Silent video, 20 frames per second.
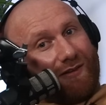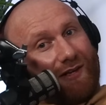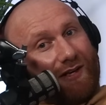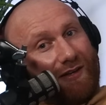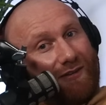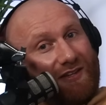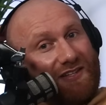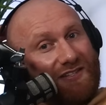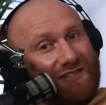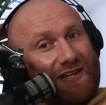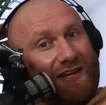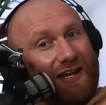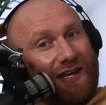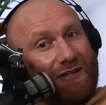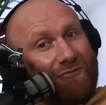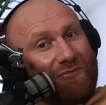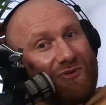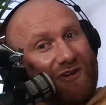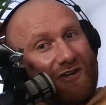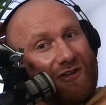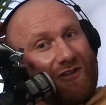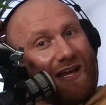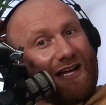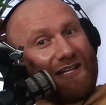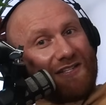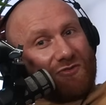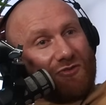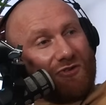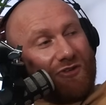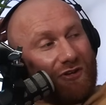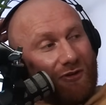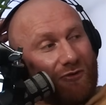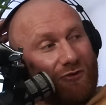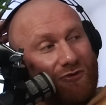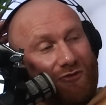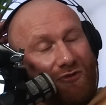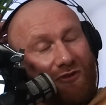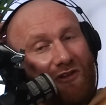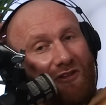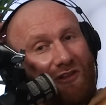At least in Edinburgh and Glasgow, they're
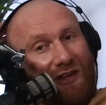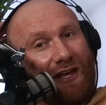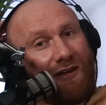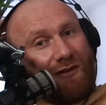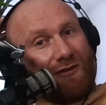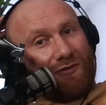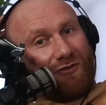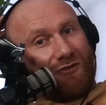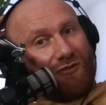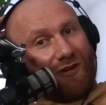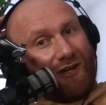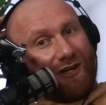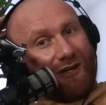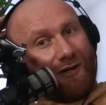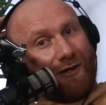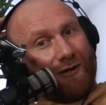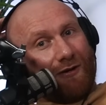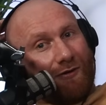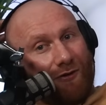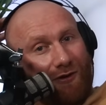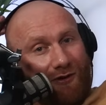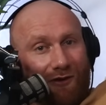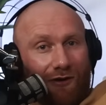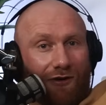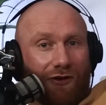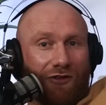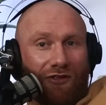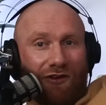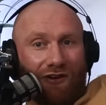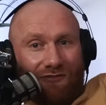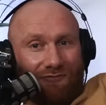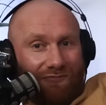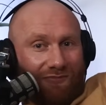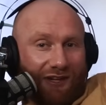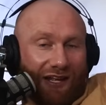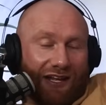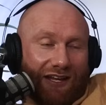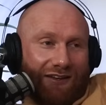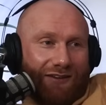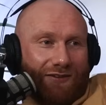going down a lane and doing it, or they're
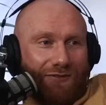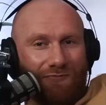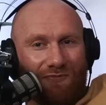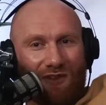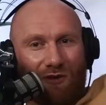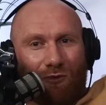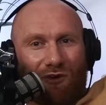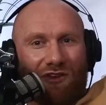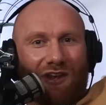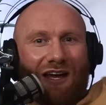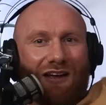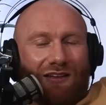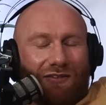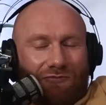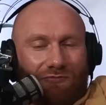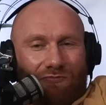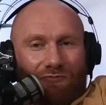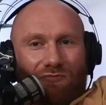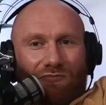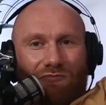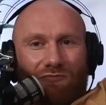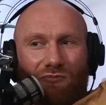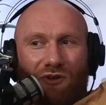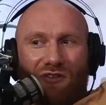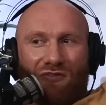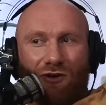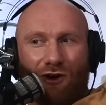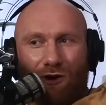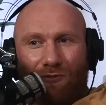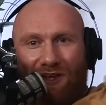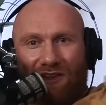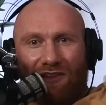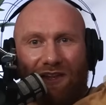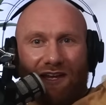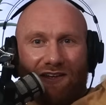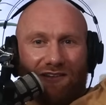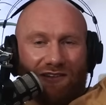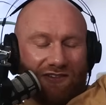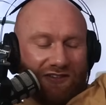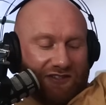like the one that we've got a wee
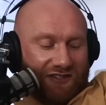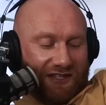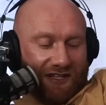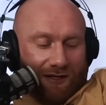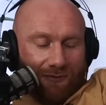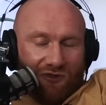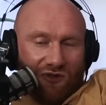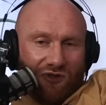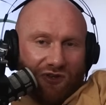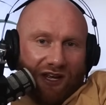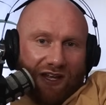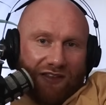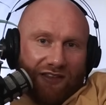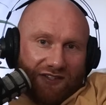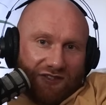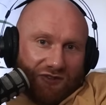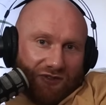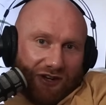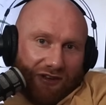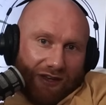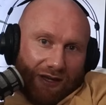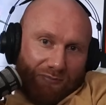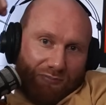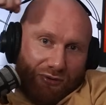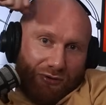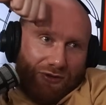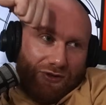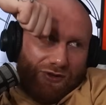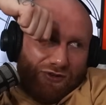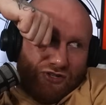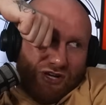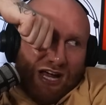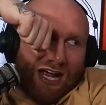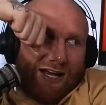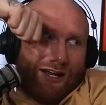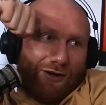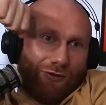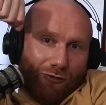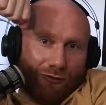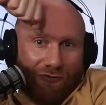lane and you see them doing it, they sort of like put their
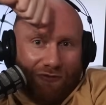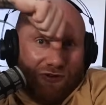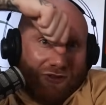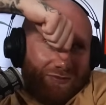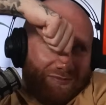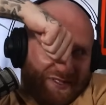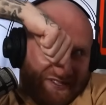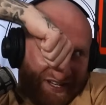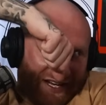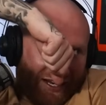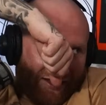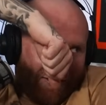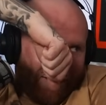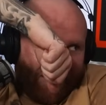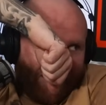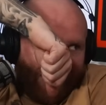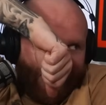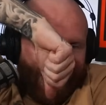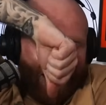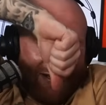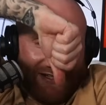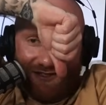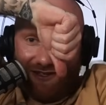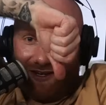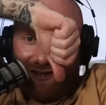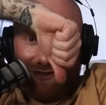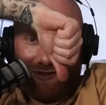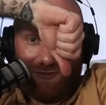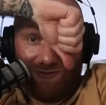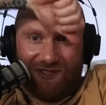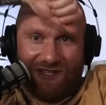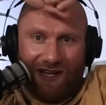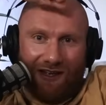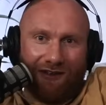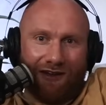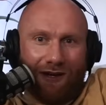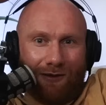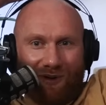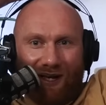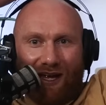jacket over themselves and kind of tuck themselves
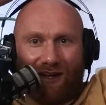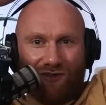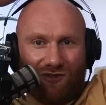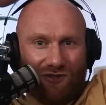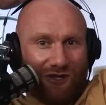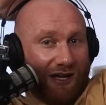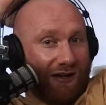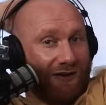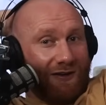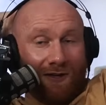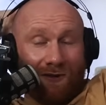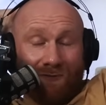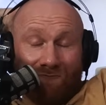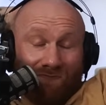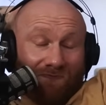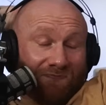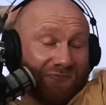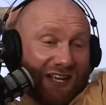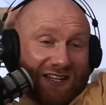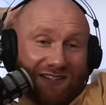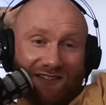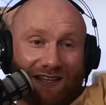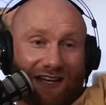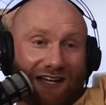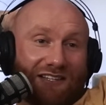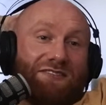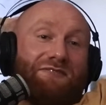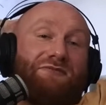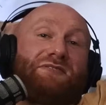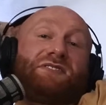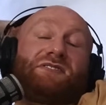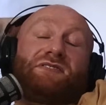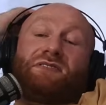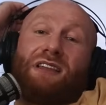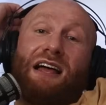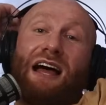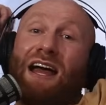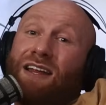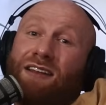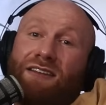in a bit and do it. This lassie was just
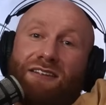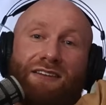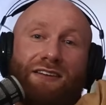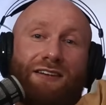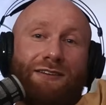lying there,